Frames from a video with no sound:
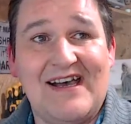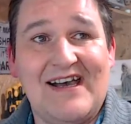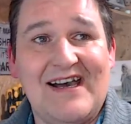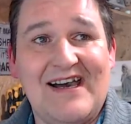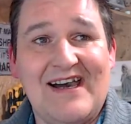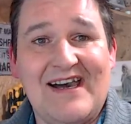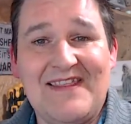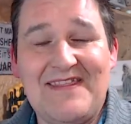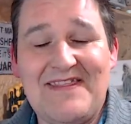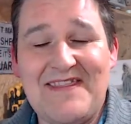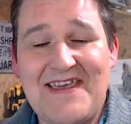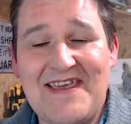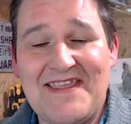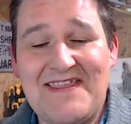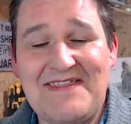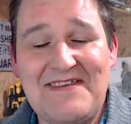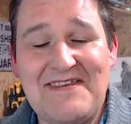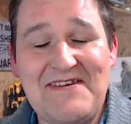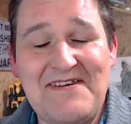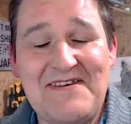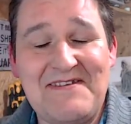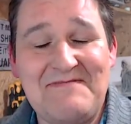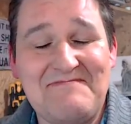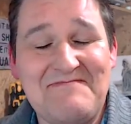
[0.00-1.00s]
and then
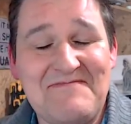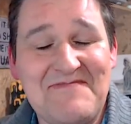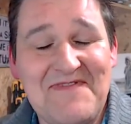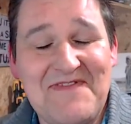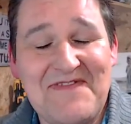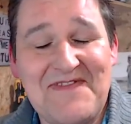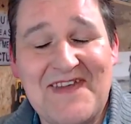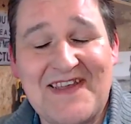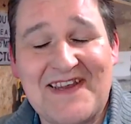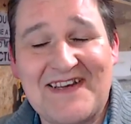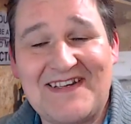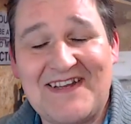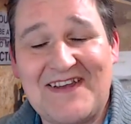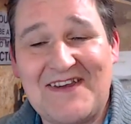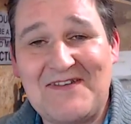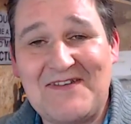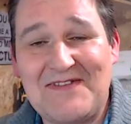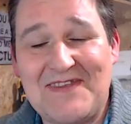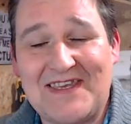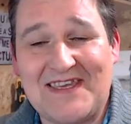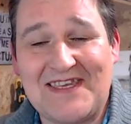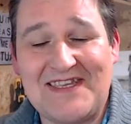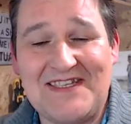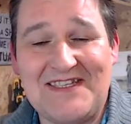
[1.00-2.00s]
they figured out they
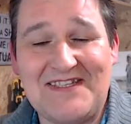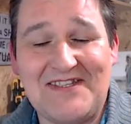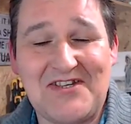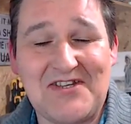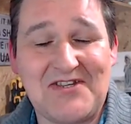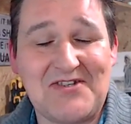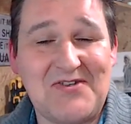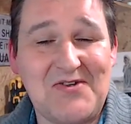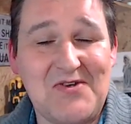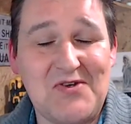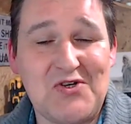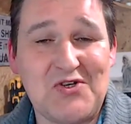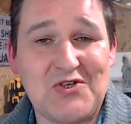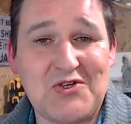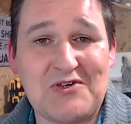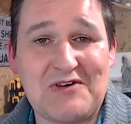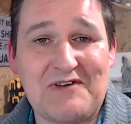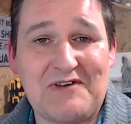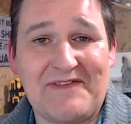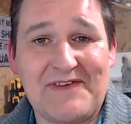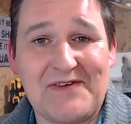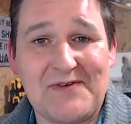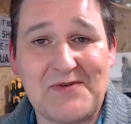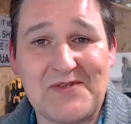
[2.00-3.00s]
can just do short
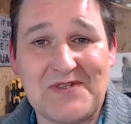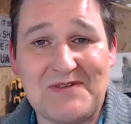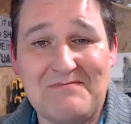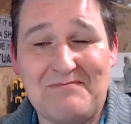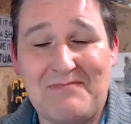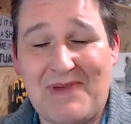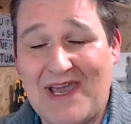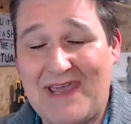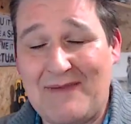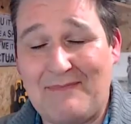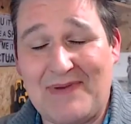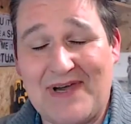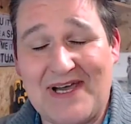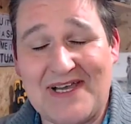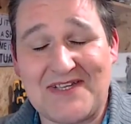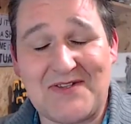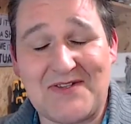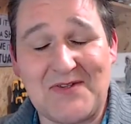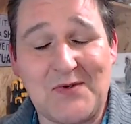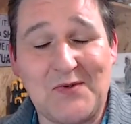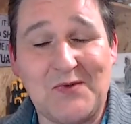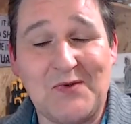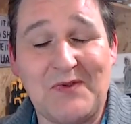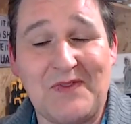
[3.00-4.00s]
fills and bypass the
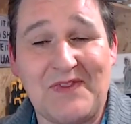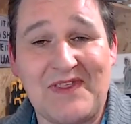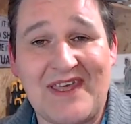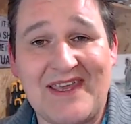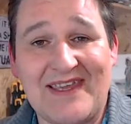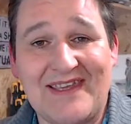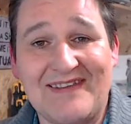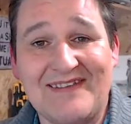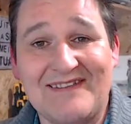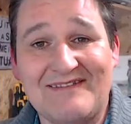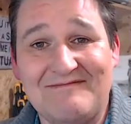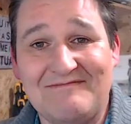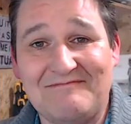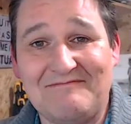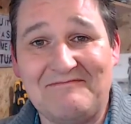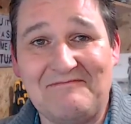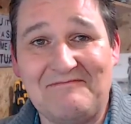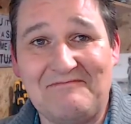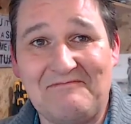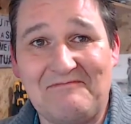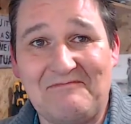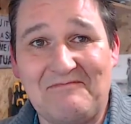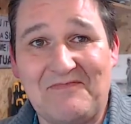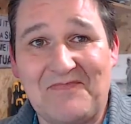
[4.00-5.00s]
whole thing,
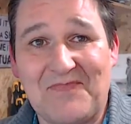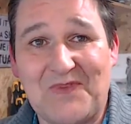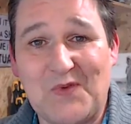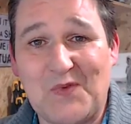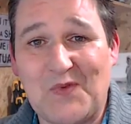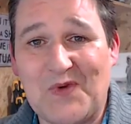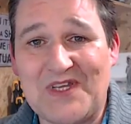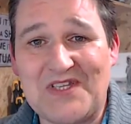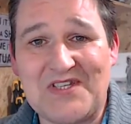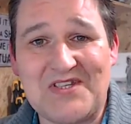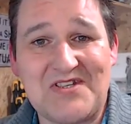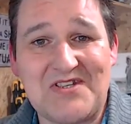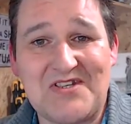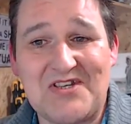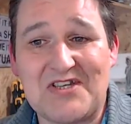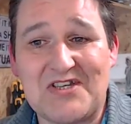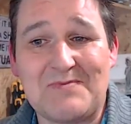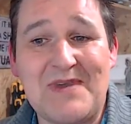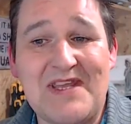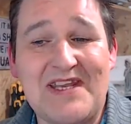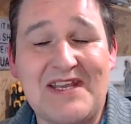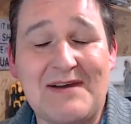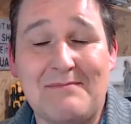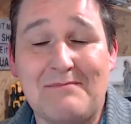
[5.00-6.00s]
which
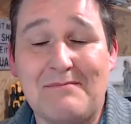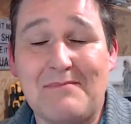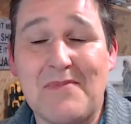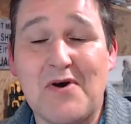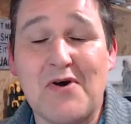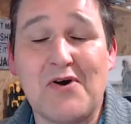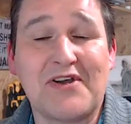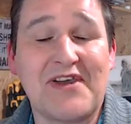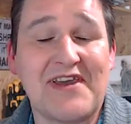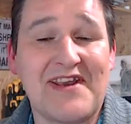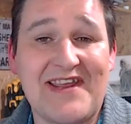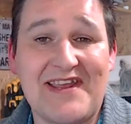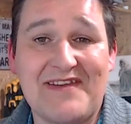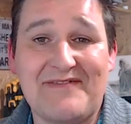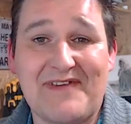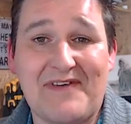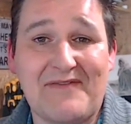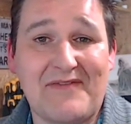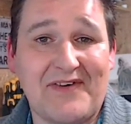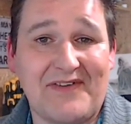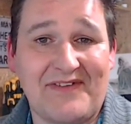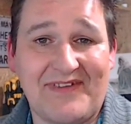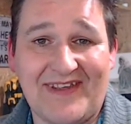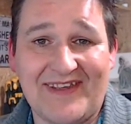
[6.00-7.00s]
just made a mockery of
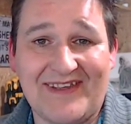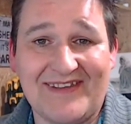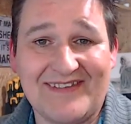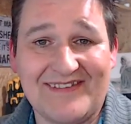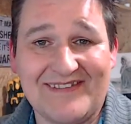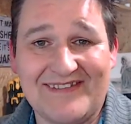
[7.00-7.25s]
everything.